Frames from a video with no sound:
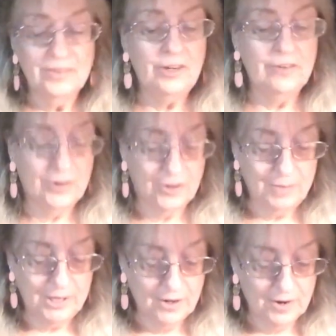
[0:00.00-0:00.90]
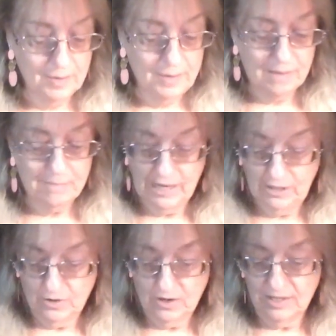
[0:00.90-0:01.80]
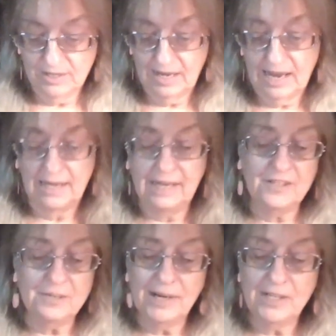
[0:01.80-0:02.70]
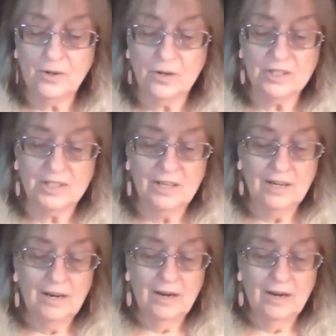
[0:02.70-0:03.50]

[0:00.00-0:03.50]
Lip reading: You've heard me talk about my dogs, and each of my dogs,